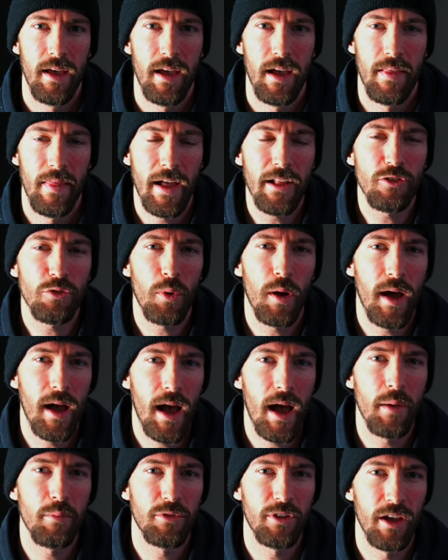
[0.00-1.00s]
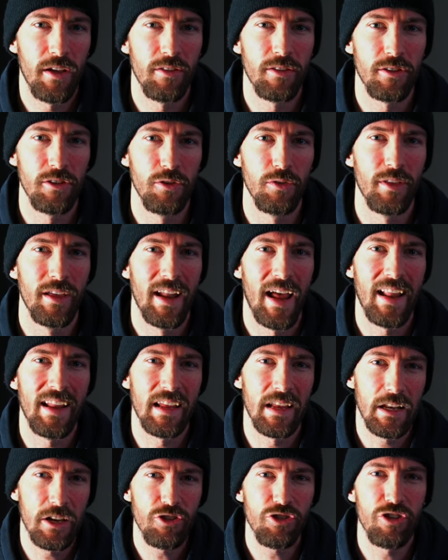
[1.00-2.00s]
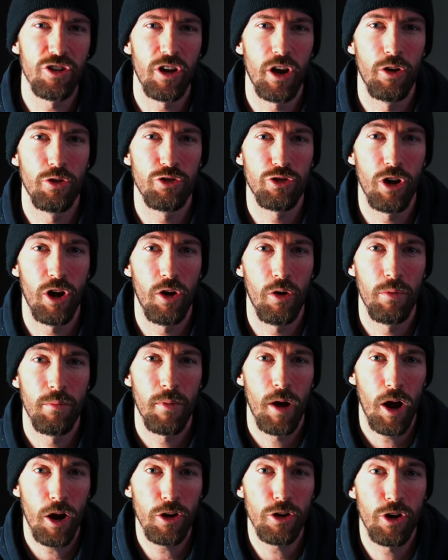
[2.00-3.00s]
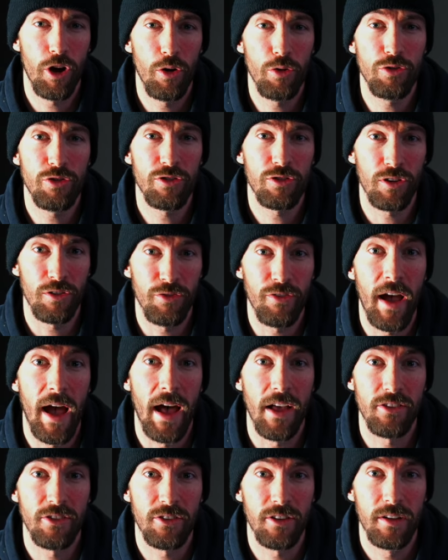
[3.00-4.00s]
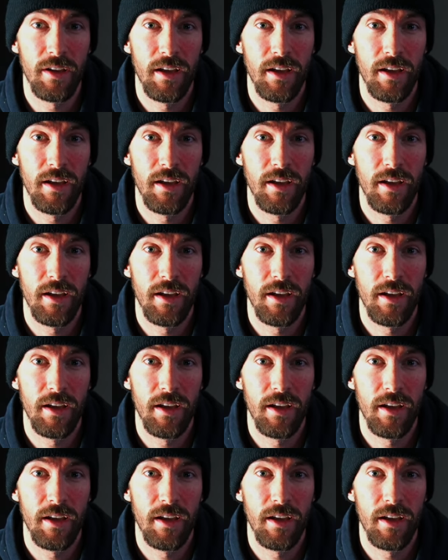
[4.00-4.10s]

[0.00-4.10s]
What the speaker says: And that's why I'm telling you that at Ignition Coach Co, our coaches are fast.